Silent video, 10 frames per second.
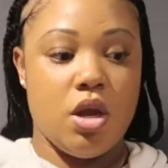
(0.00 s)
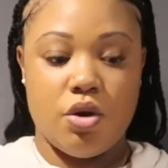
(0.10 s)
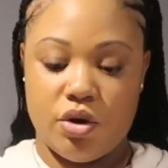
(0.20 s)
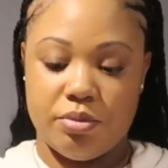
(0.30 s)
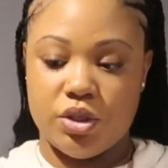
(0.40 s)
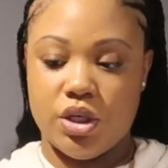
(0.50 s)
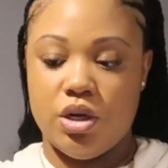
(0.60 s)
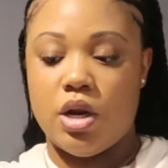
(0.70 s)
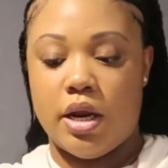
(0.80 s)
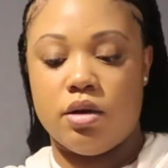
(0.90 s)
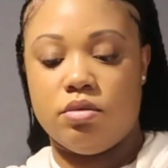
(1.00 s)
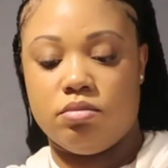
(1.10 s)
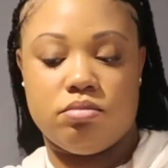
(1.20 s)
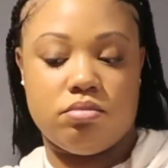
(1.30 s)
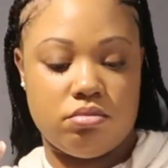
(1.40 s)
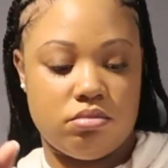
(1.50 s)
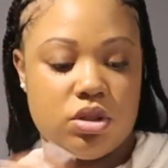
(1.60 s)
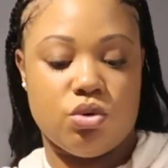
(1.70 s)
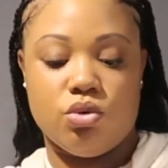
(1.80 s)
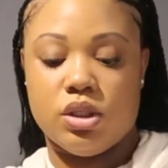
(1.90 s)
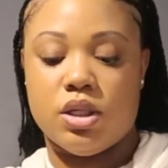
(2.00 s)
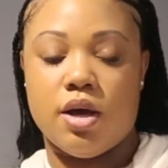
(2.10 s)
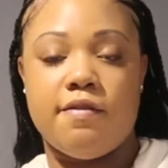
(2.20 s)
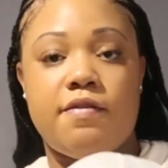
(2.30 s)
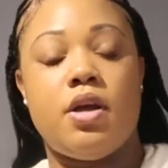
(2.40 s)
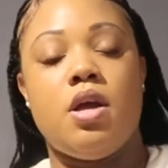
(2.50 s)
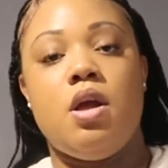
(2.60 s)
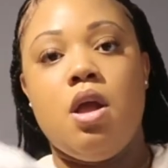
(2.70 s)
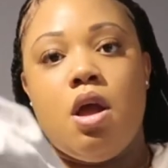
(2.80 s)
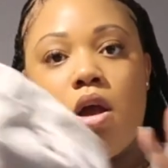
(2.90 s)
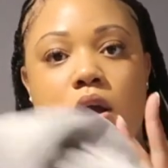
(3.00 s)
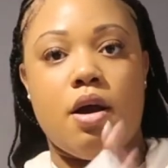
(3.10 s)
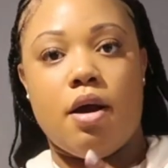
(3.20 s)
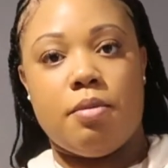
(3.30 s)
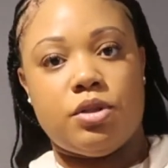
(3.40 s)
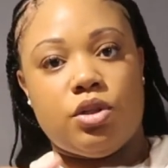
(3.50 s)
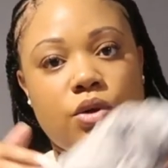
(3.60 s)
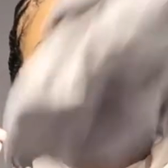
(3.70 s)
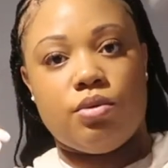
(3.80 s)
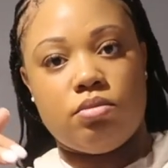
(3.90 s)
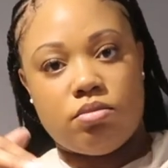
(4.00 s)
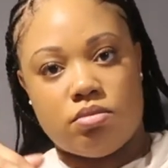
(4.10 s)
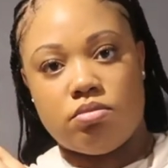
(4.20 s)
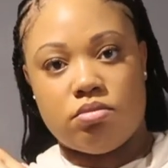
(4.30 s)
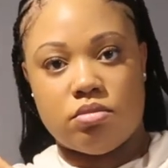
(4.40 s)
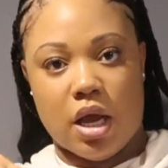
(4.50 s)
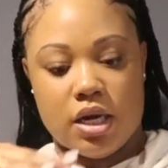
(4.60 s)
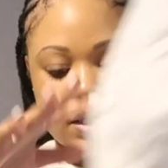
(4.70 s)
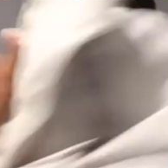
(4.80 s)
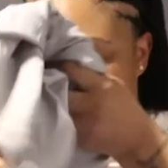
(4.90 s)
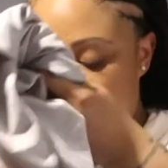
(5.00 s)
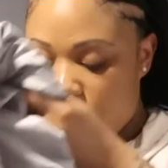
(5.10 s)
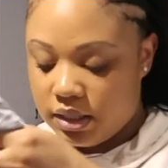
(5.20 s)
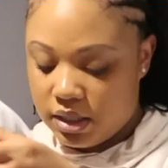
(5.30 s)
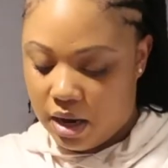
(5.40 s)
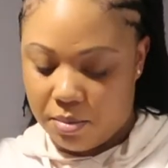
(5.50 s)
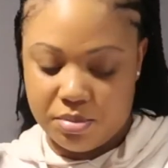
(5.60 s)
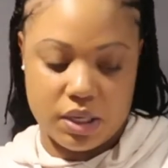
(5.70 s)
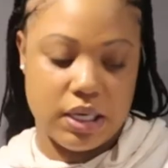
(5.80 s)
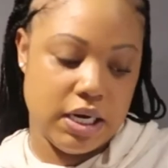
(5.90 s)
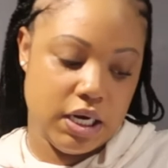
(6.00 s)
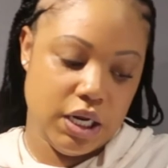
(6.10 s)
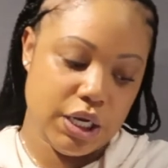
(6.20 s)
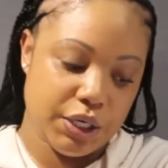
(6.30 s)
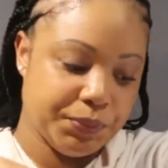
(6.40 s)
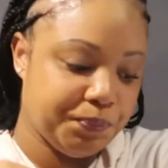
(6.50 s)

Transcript: Crib sheet and school stuff. So I just have this, and I put it in here.